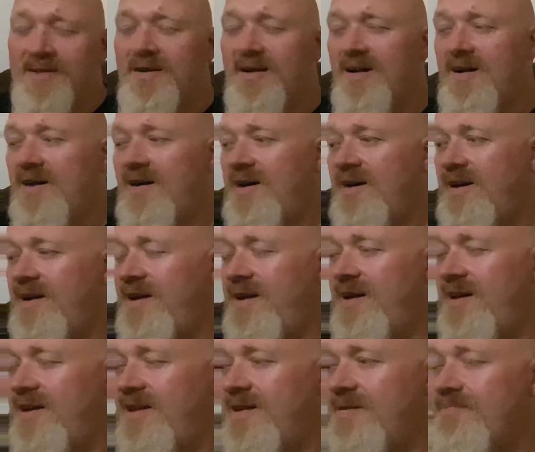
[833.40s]

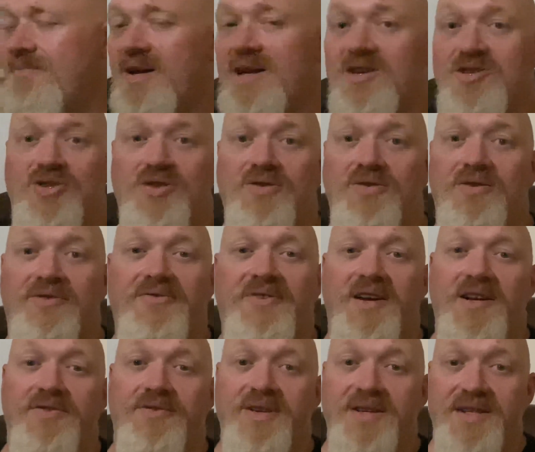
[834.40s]
I made you your
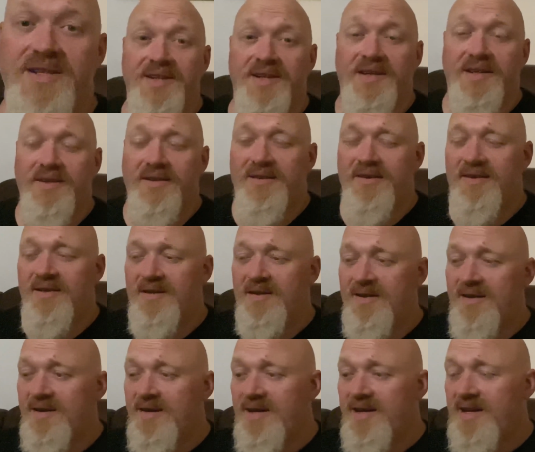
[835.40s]
favourite dinner.
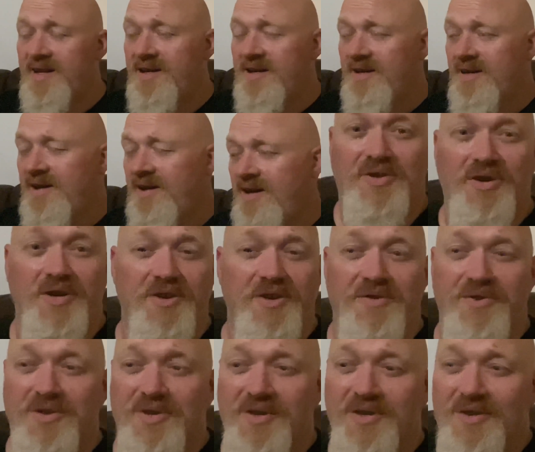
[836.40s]
I got you
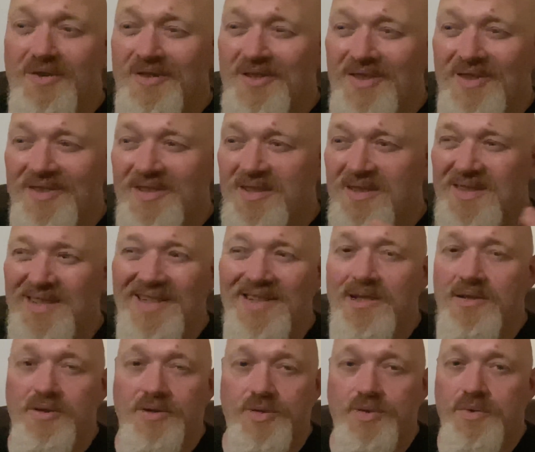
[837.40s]
the
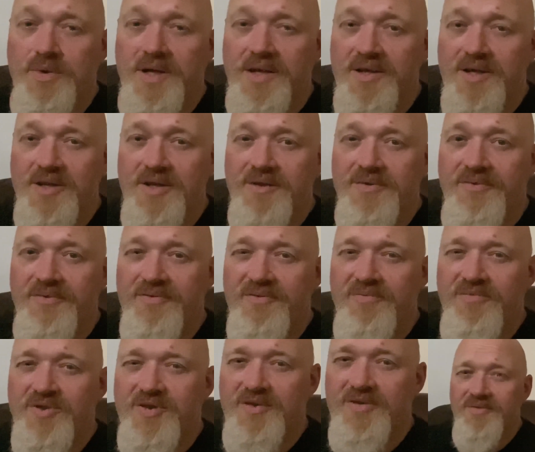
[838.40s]
little toy that you
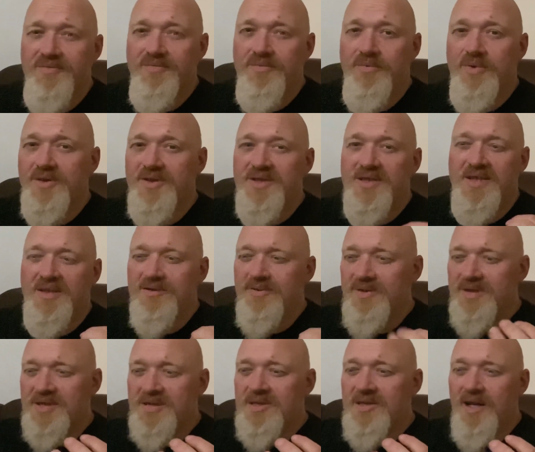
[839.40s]
sort of wanting all
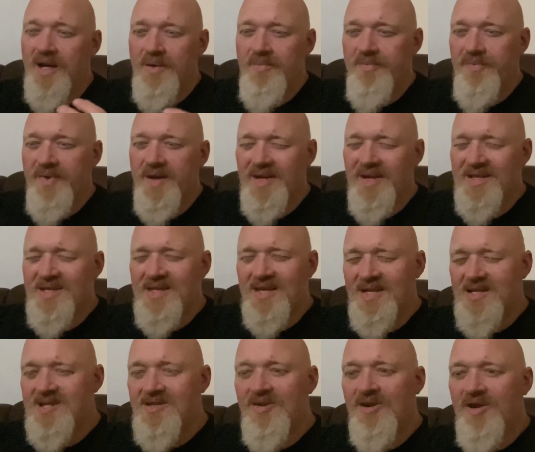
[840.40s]
this time. And
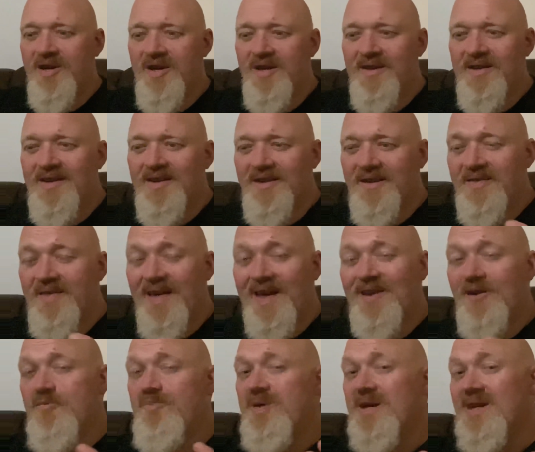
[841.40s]
it's not, you know, that could be